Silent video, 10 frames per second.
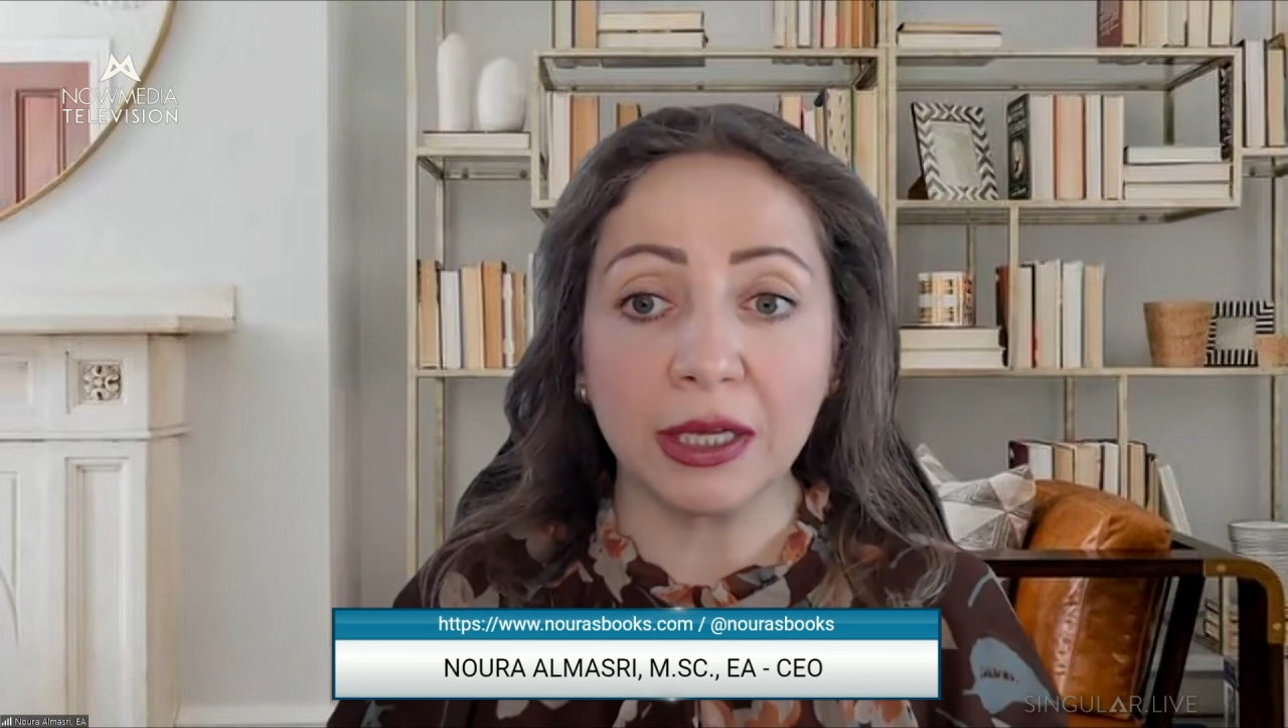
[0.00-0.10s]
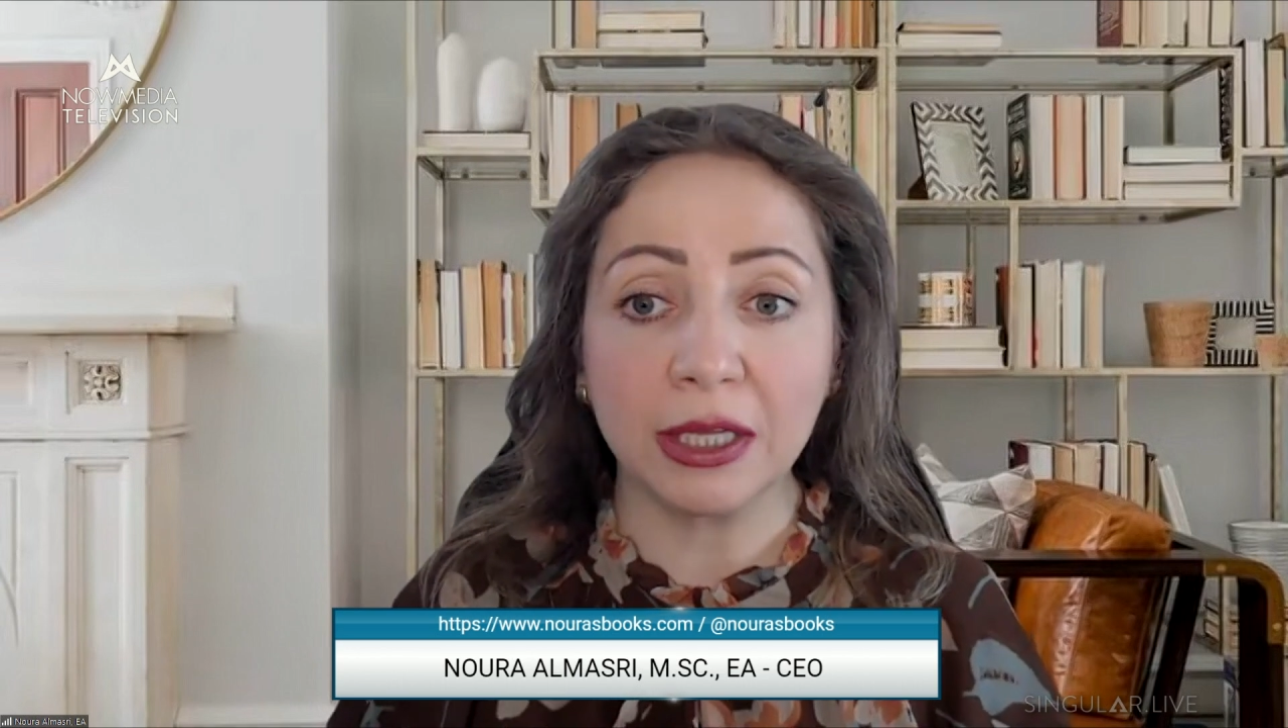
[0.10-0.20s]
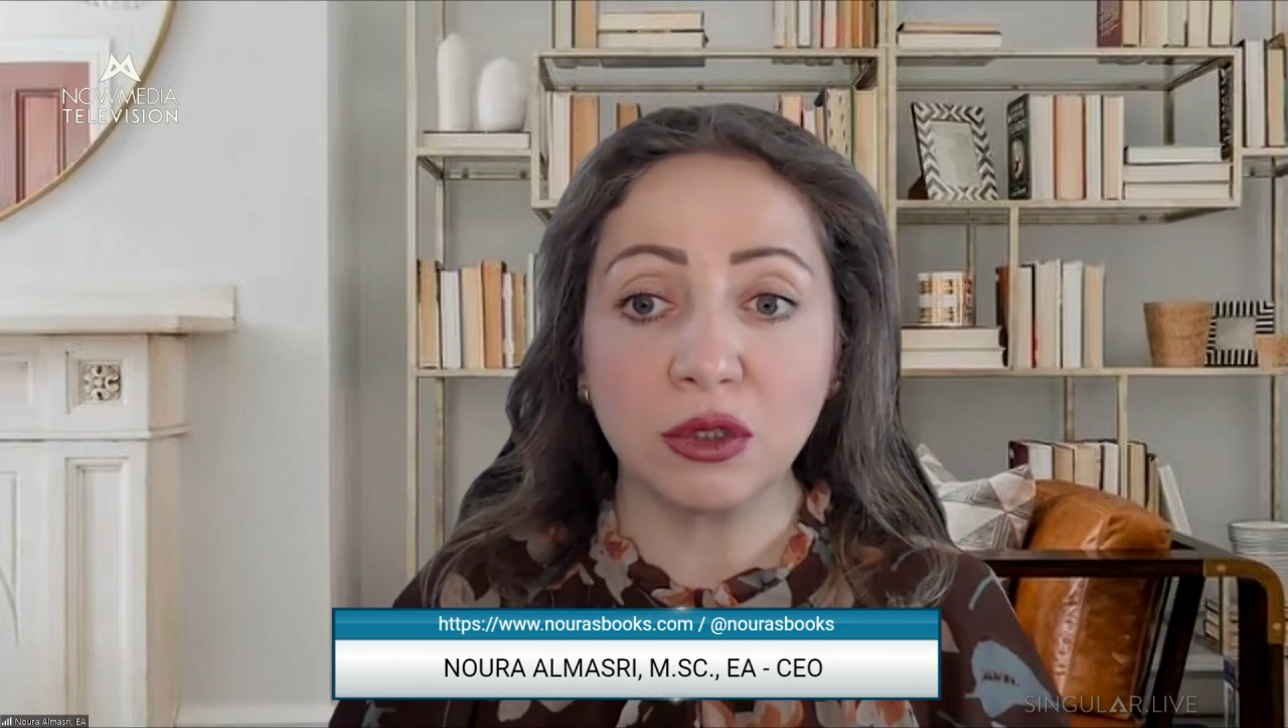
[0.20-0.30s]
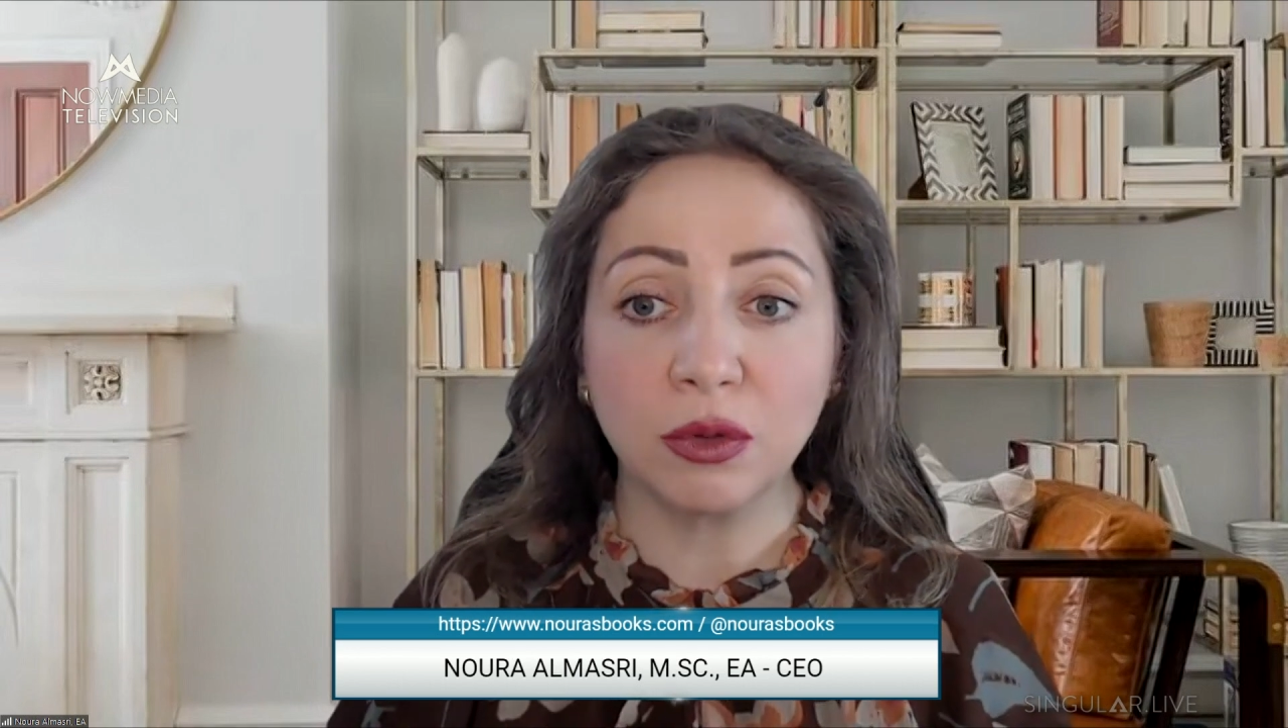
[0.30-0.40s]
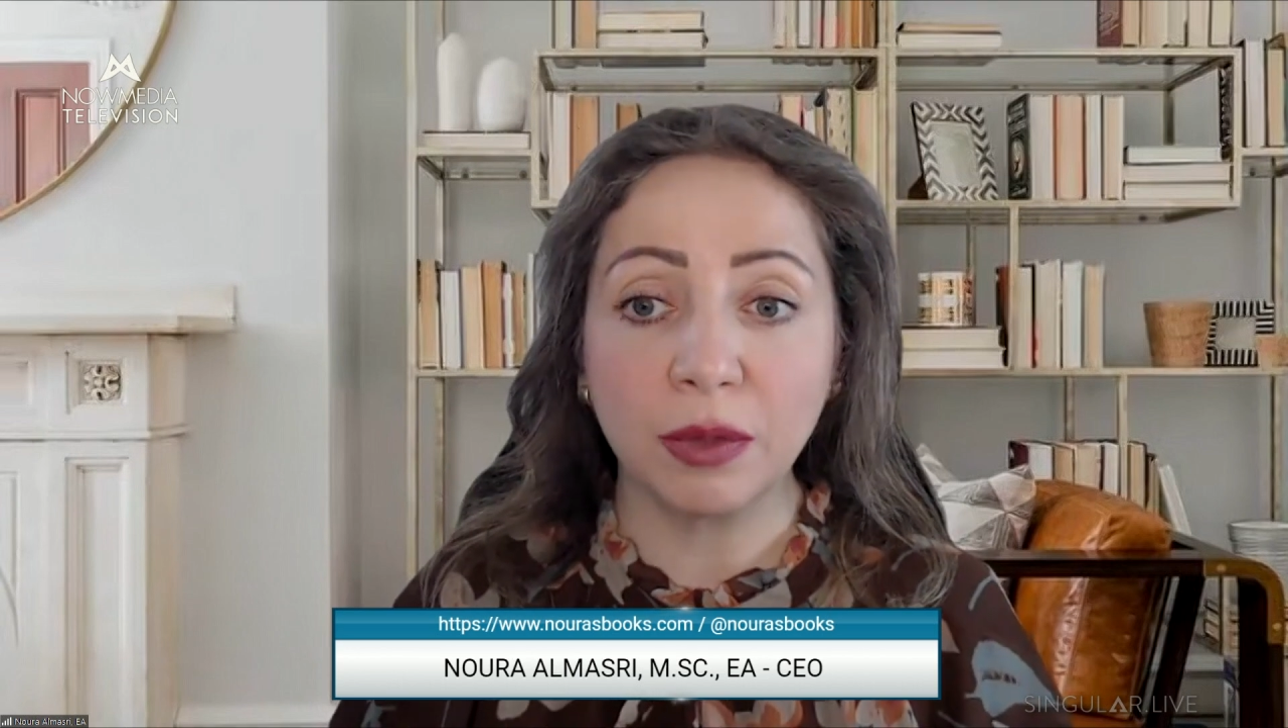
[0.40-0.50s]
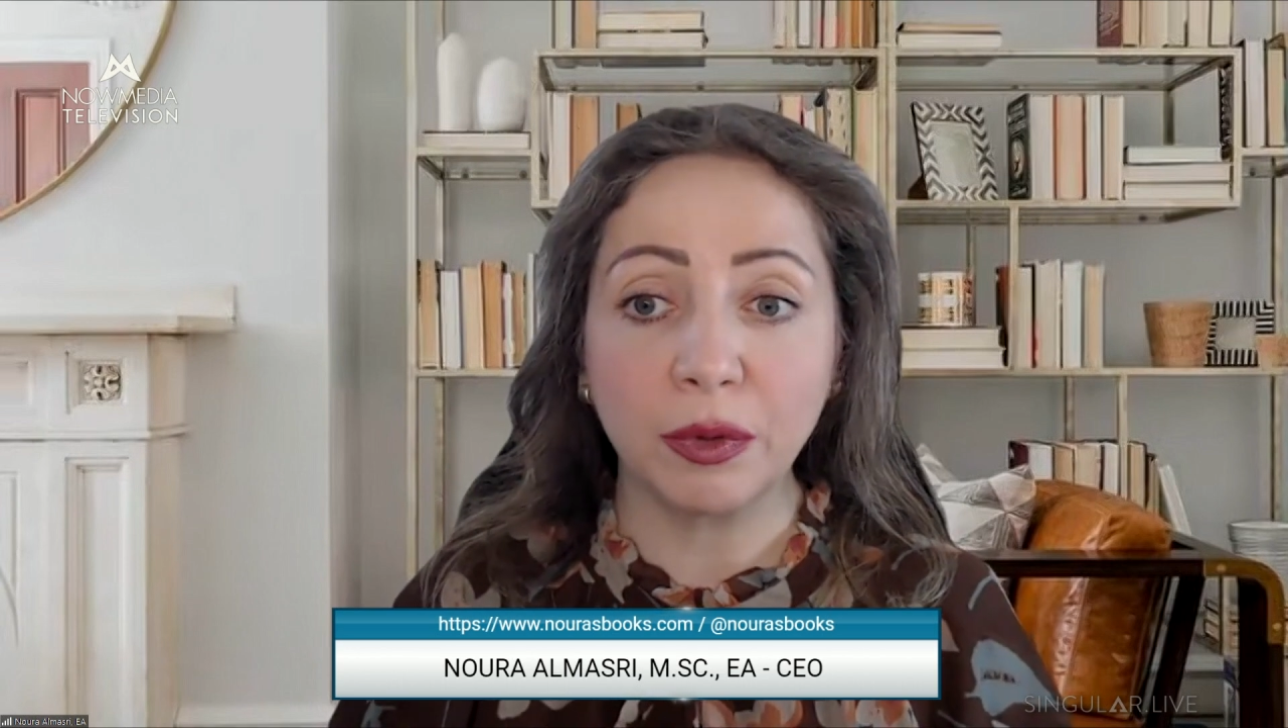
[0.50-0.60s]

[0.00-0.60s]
into the